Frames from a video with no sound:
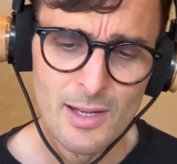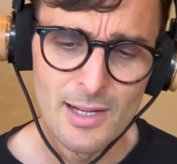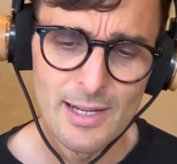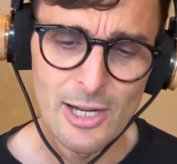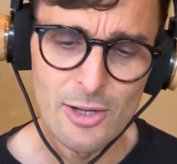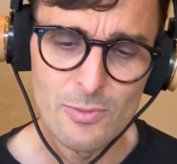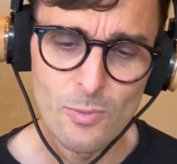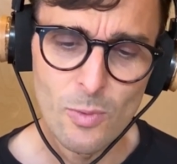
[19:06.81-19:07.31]

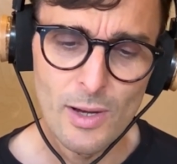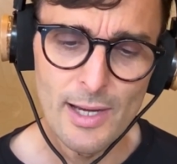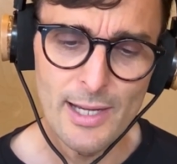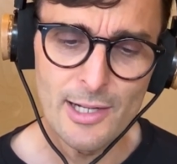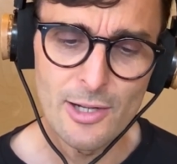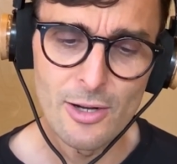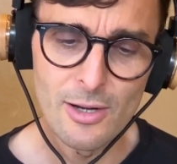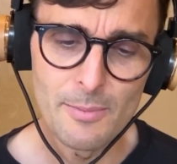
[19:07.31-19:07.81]
Now Y
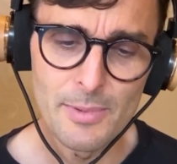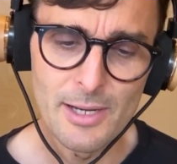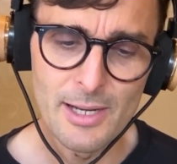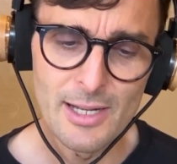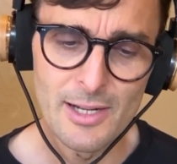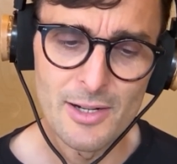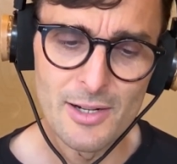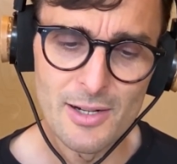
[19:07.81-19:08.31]

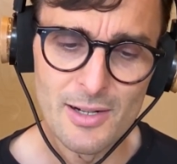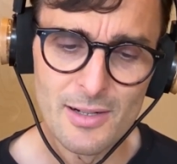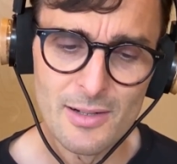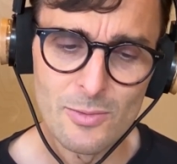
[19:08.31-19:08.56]
Combinator